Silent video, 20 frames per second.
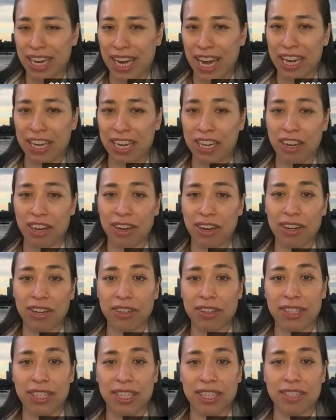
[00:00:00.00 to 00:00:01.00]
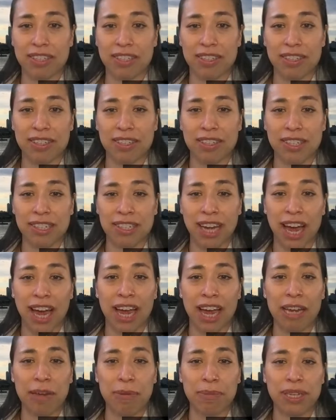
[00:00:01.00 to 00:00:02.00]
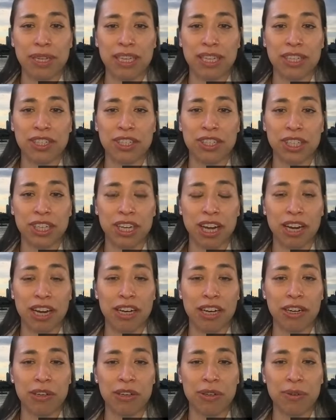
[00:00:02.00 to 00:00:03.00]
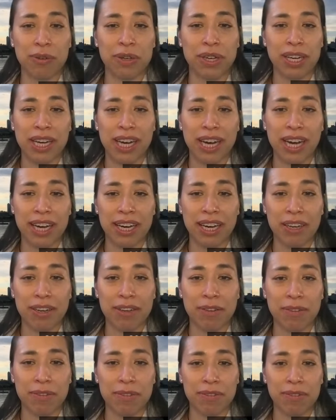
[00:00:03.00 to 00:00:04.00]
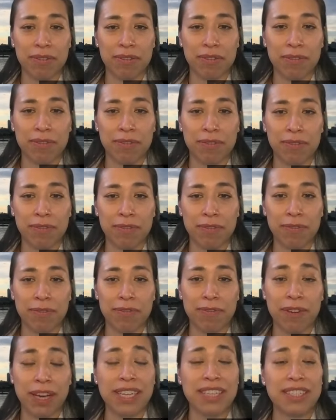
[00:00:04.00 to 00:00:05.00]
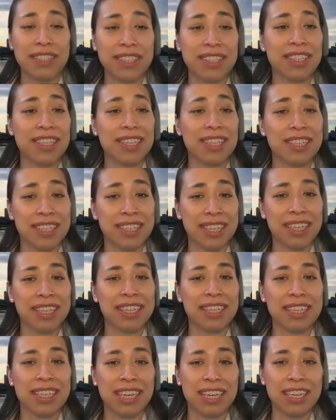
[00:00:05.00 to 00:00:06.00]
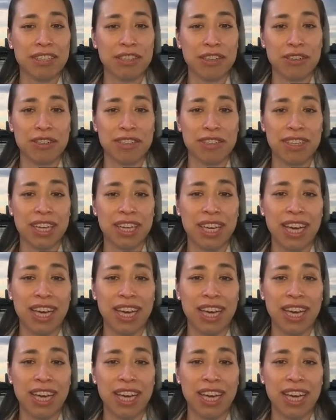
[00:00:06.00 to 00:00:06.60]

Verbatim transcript: i call this time in chicago uh, fest season because there's